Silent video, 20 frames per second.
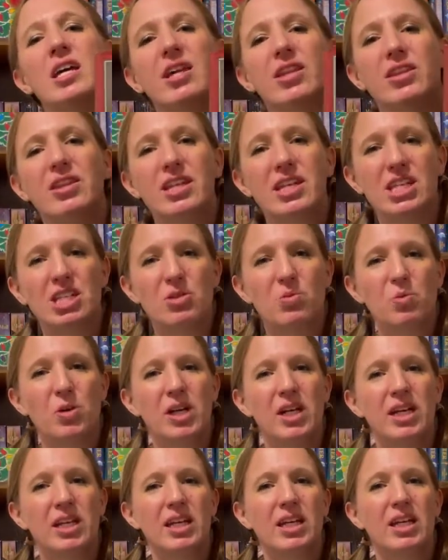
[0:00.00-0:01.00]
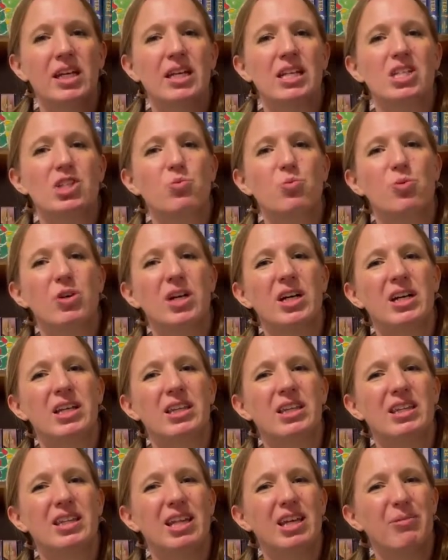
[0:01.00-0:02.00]
This one is
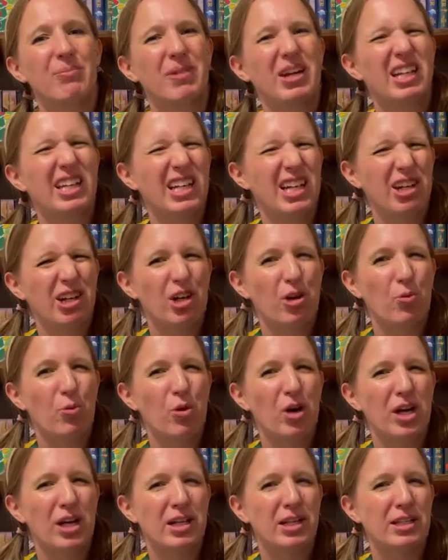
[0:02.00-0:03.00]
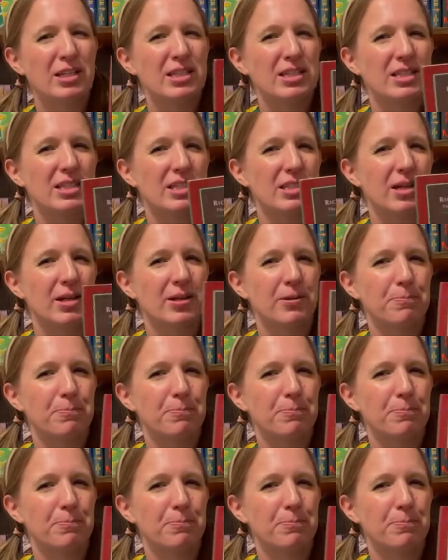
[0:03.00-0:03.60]
one that my younger ones,